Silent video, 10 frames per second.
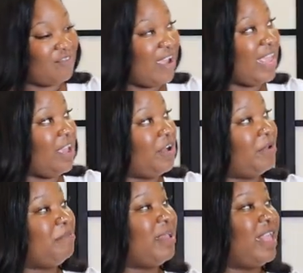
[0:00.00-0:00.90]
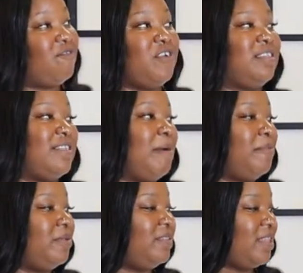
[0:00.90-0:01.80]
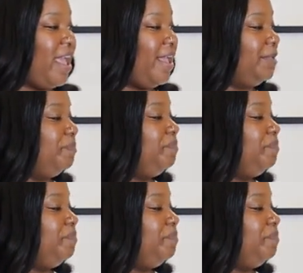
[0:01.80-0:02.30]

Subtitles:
right here could be like, for example, say